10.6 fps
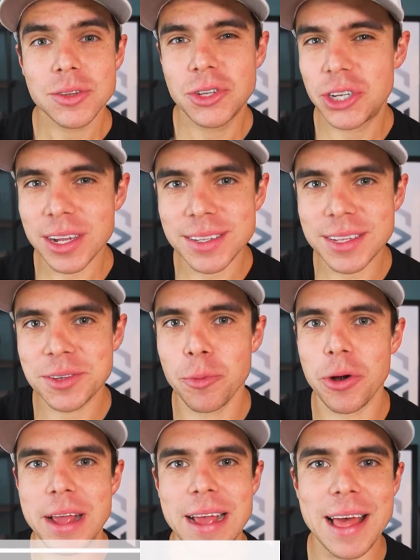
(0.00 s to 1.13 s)
Just this
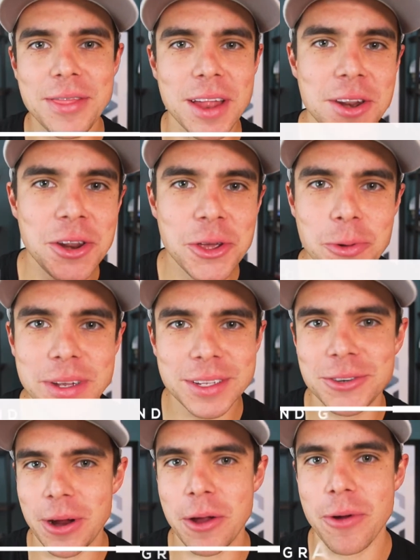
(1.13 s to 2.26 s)
morning, the newest
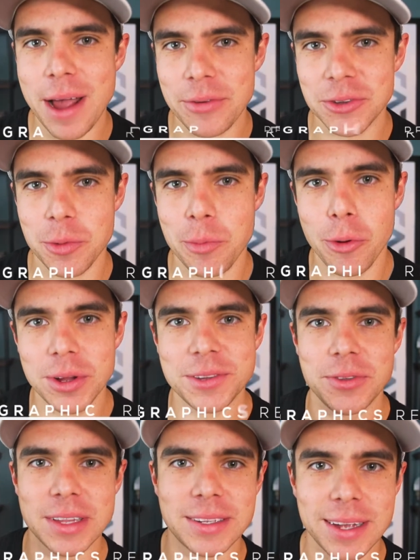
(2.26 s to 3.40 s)
trend graphics reports
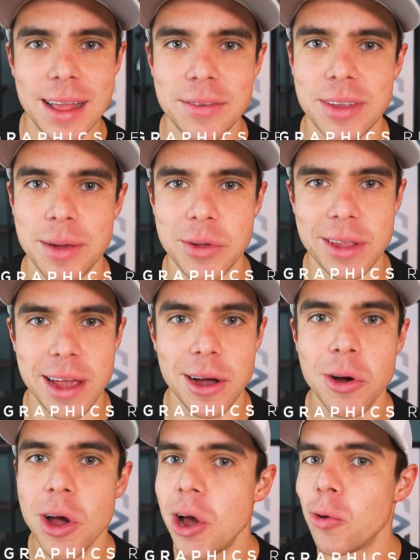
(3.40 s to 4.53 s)
for the city of San
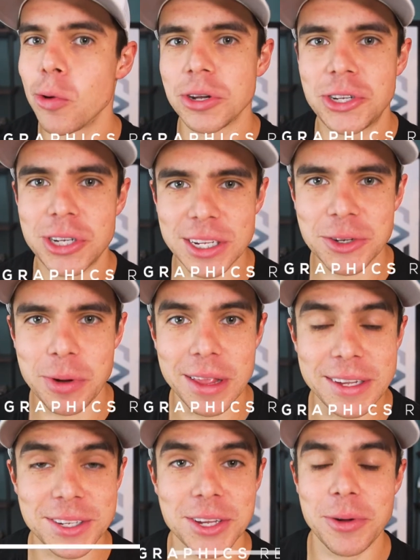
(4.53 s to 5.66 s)
Mateo were just
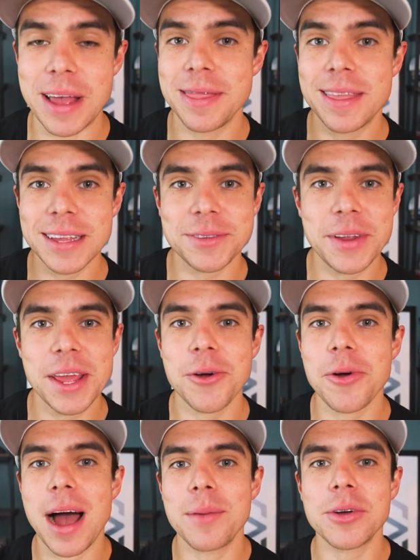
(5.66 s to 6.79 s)
released. So in this
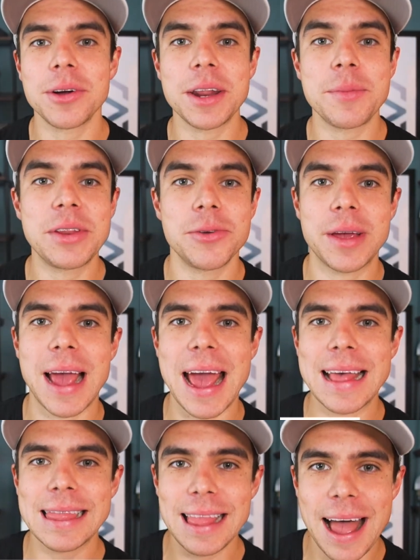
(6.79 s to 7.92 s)
video, I'm going to be doing
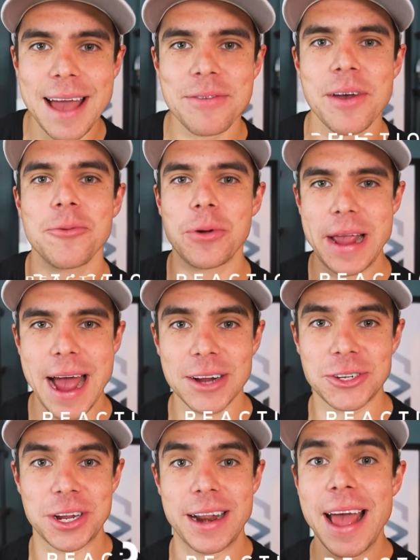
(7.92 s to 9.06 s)
a live
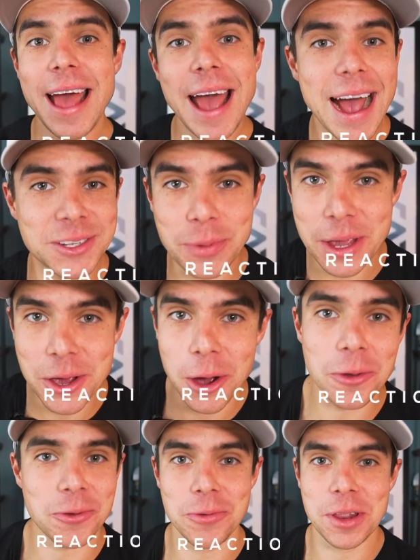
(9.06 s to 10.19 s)
reaction as we
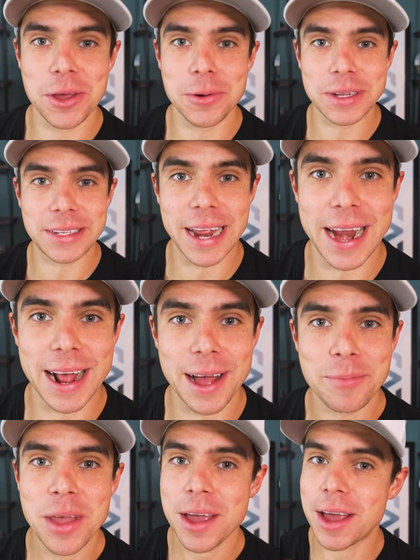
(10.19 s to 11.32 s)
go through the newest
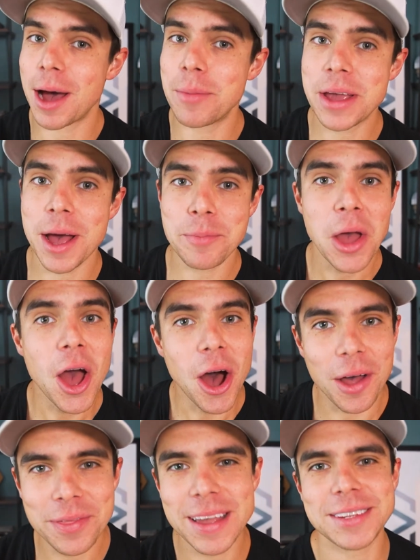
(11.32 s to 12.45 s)
data coming up
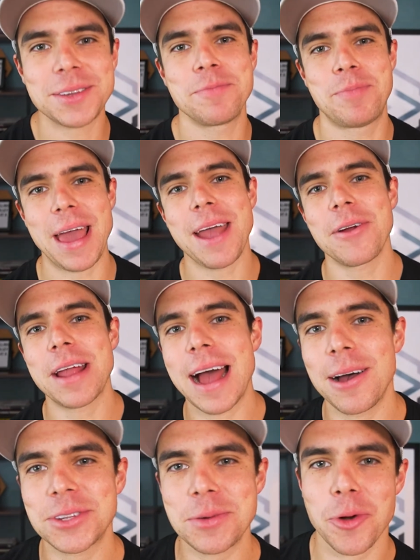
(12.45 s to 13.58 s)
on this Bay Area
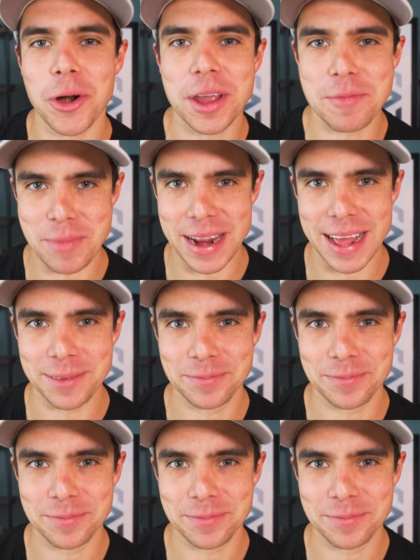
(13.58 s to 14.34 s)
Housing Market Minute.